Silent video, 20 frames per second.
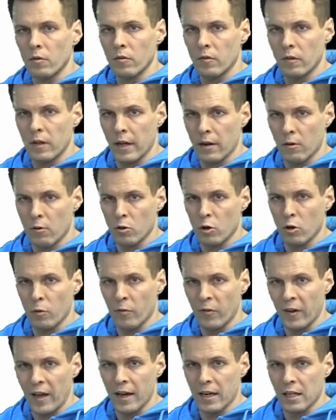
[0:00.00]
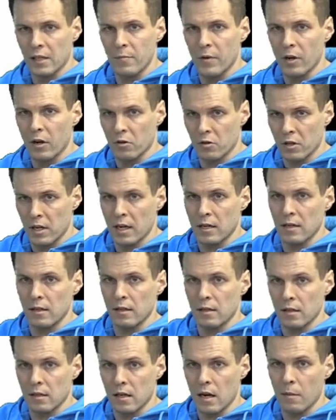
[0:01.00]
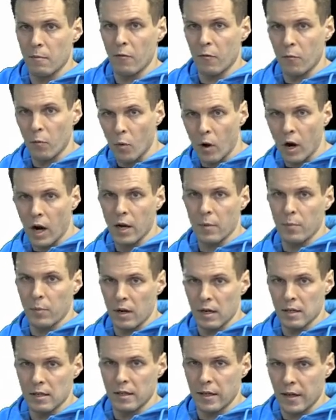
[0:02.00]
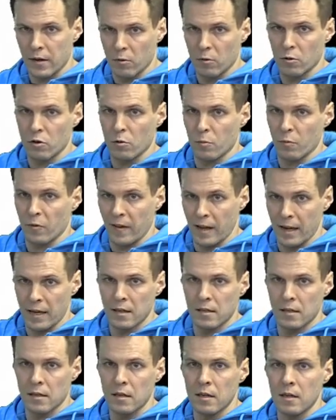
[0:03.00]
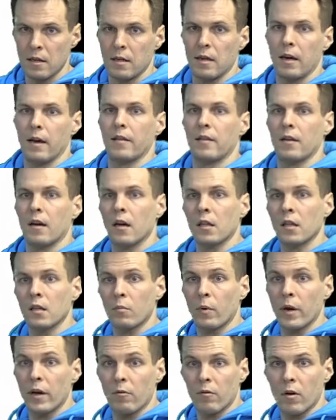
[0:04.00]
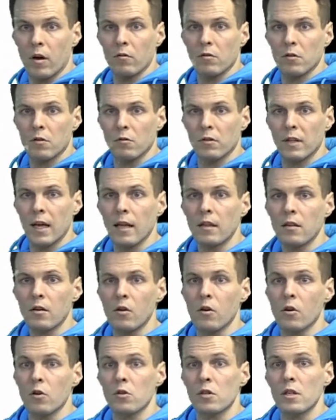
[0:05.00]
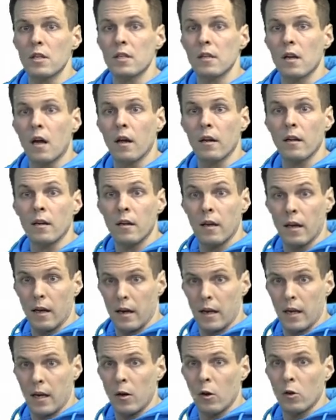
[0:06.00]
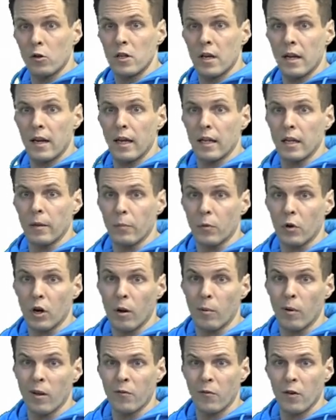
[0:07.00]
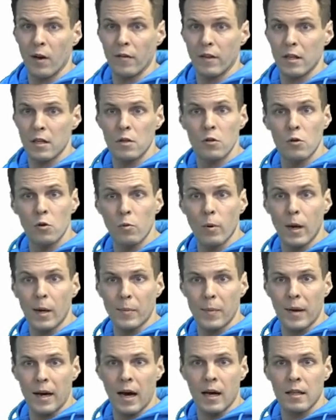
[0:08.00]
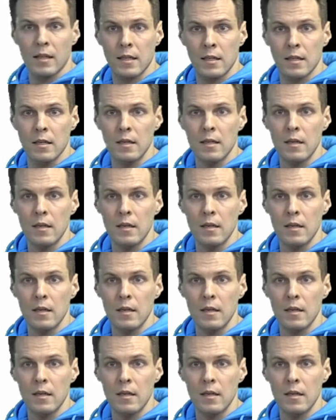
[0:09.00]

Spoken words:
the error term of X, because X is a sum of Y plus the error term of X, and the other way around. So that causes an endogeneity problem if you have these two-way paths.